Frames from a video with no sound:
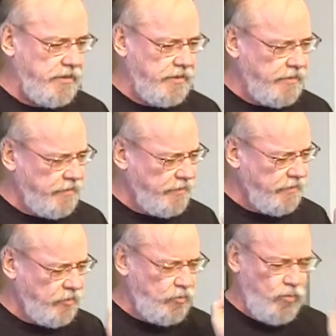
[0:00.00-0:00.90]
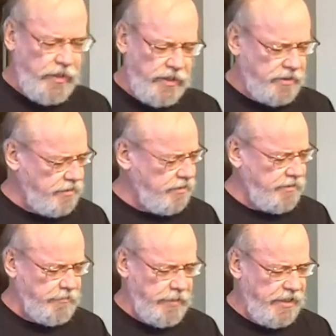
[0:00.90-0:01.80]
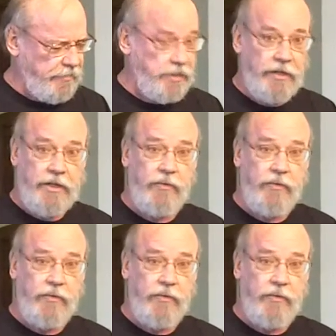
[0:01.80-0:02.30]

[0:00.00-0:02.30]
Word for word: uh, sweetest little baby.